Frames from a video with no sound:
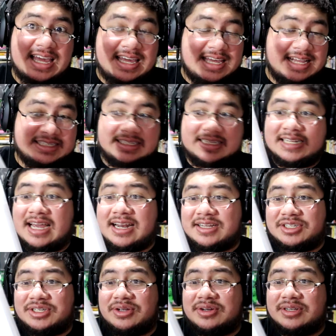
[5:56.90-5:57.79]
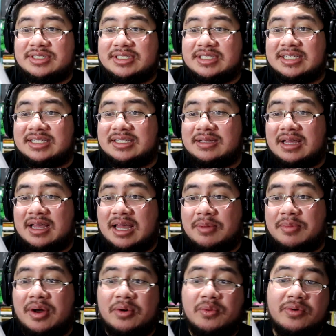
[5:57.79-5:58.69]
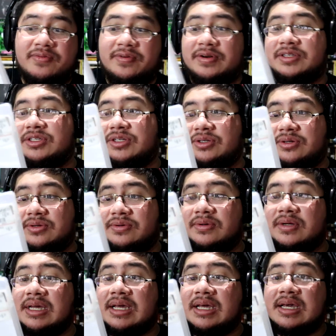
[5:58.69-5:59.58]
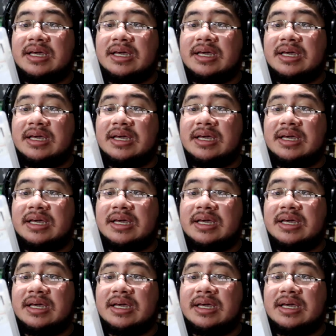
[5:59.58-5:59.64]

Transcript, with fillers: It's not as good as the uh, Modern Warfare 2.